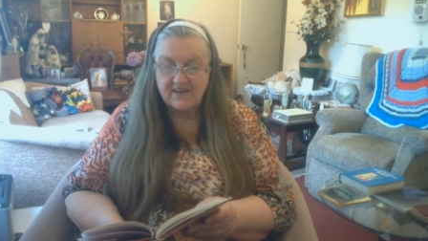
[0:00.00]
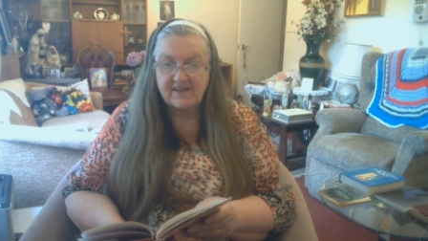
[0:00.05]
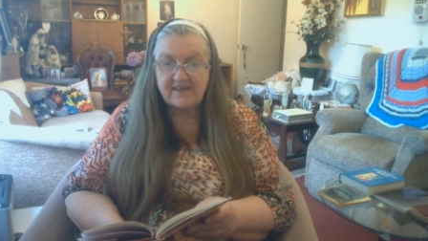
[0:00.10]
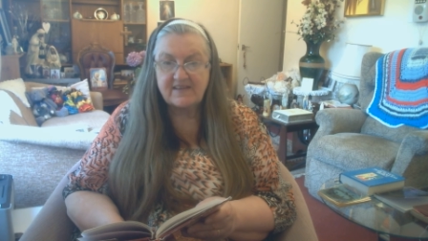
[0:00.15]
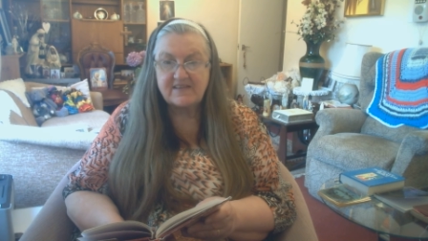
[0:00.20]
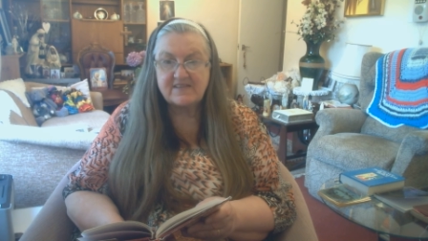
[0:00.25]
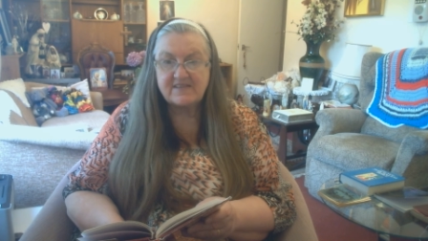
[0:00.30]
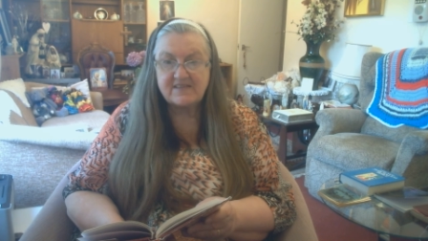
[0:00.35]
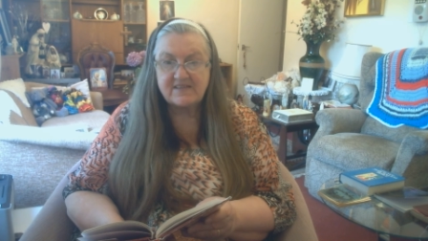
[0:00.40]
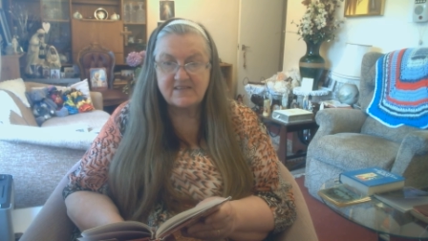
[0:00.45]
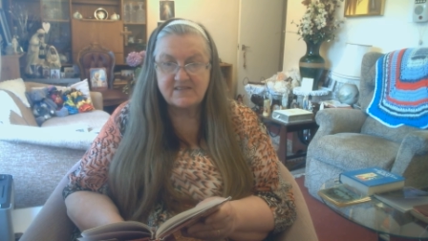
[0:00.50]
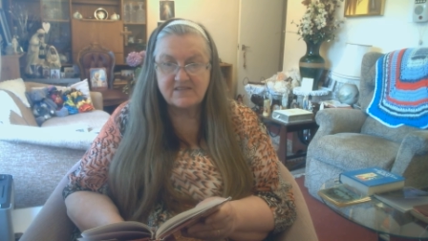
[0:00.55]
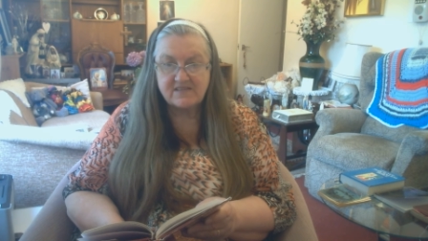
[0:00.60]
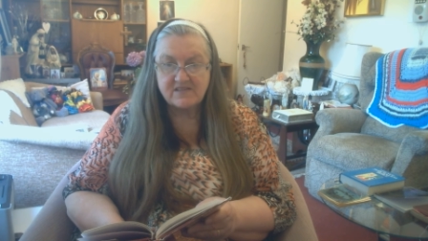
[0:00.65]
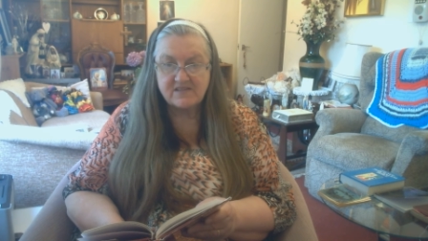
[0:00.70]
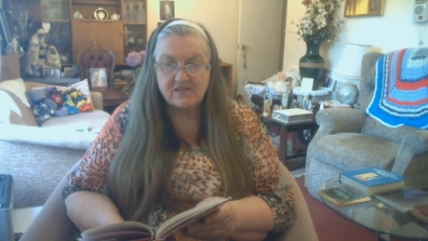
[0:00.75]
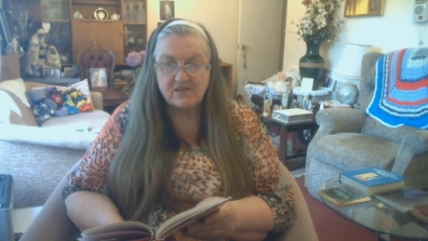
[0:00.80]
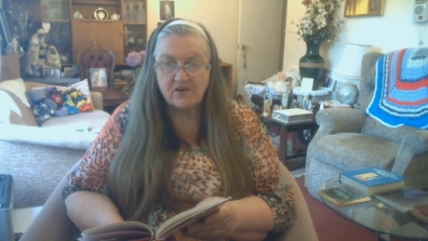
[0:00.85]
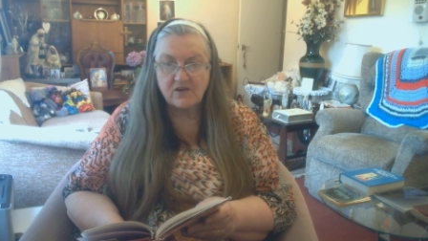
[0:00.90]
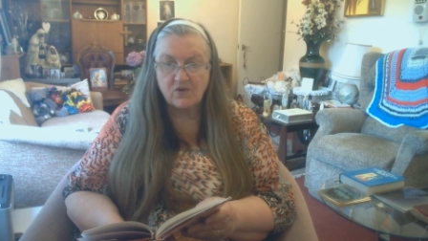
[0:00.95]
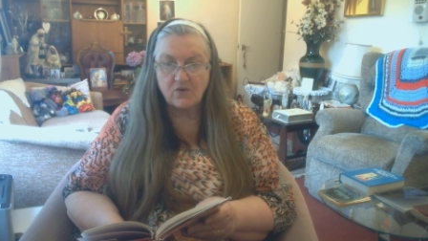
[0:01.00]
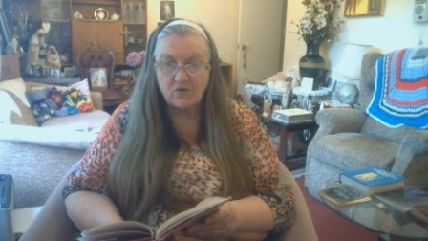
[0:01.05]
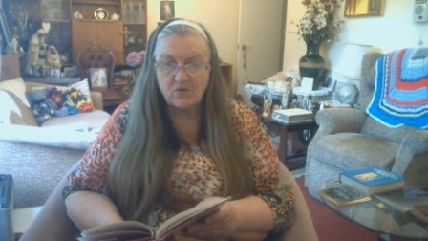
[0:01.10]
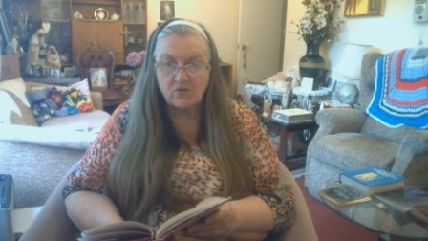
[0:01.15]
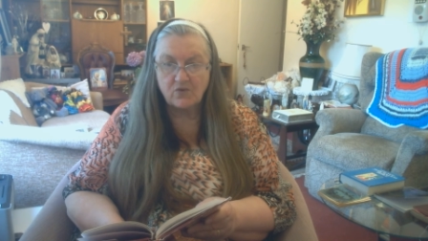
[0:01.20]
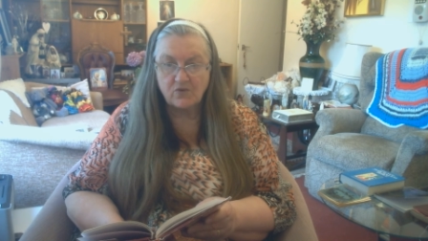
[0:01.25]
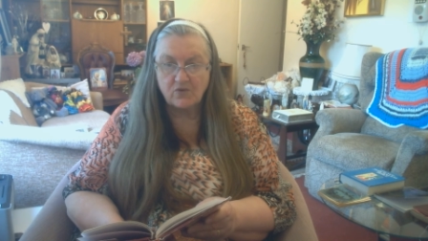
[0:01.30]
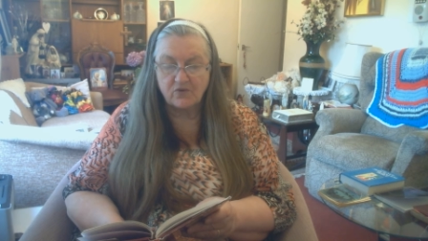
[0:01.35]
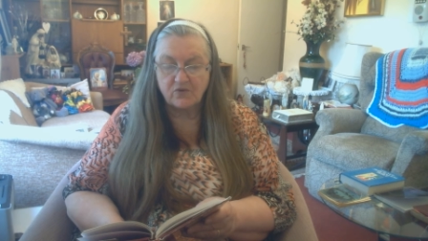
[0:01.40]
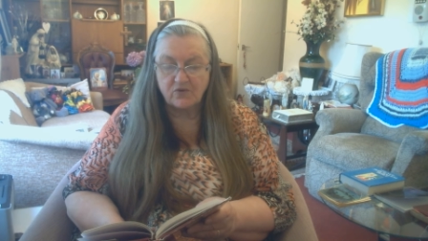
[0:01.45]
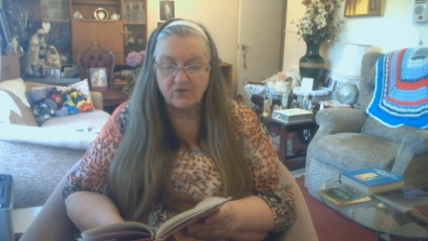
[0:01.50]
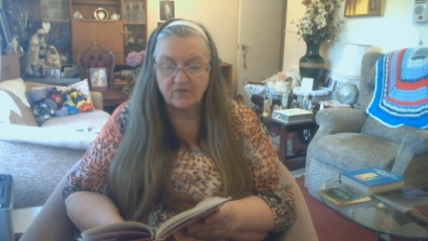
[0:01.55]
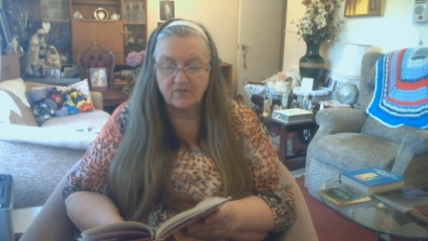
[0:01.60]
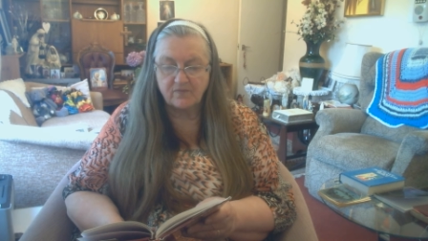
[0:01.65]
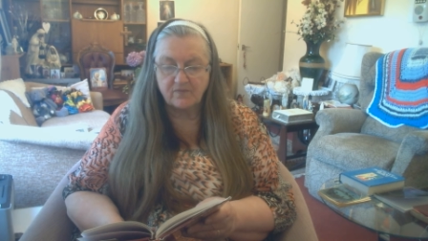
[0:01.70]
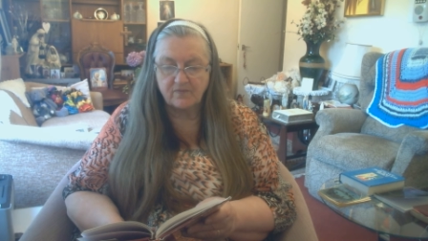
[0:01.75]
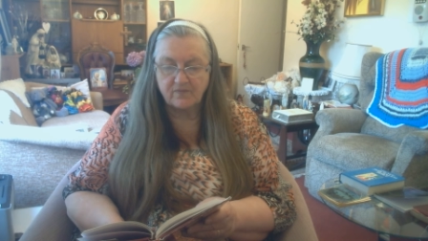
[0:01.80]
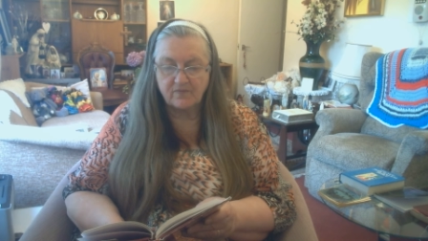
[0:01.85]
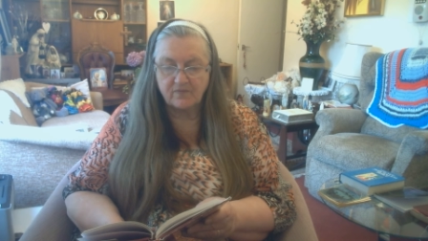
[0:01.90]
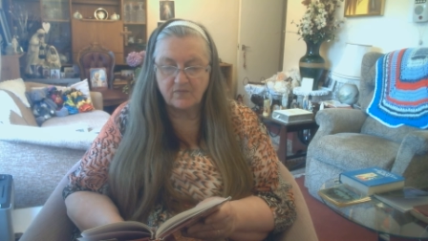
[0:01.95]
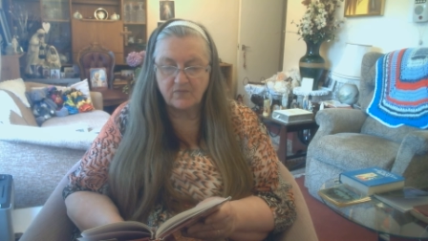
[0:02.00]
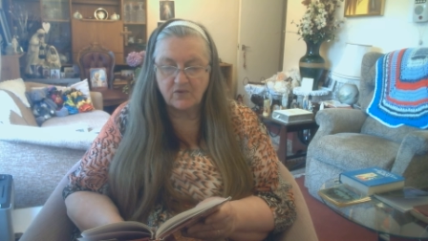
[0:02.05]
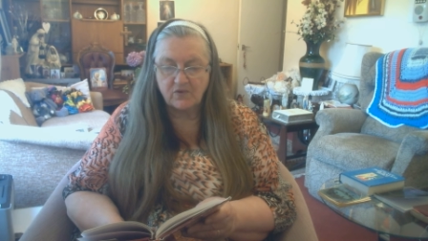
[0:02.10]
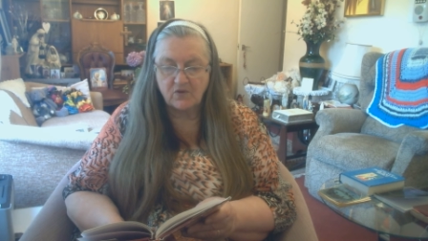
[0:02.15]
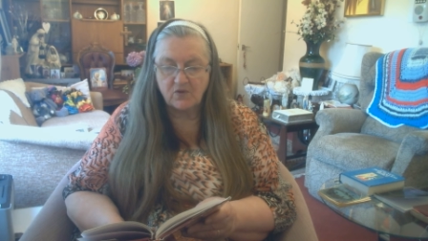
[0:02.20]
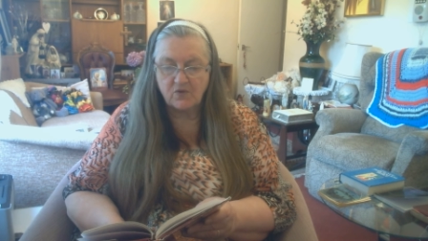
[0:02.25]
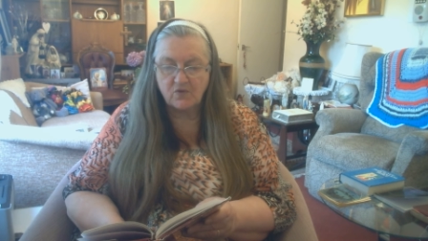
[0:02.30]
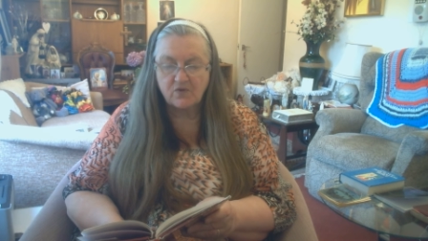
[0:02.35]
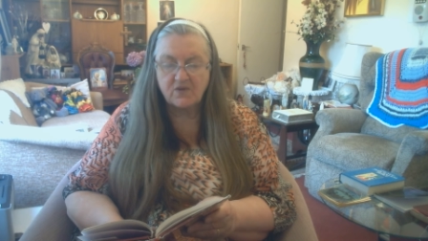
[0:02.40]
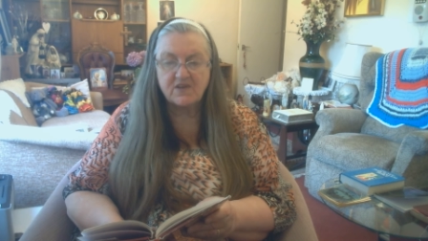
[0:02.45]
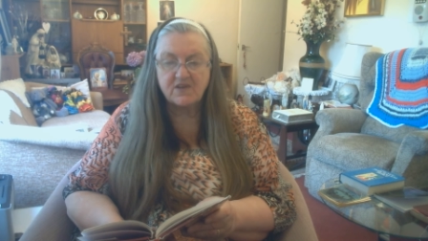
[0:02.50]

It is the Lord who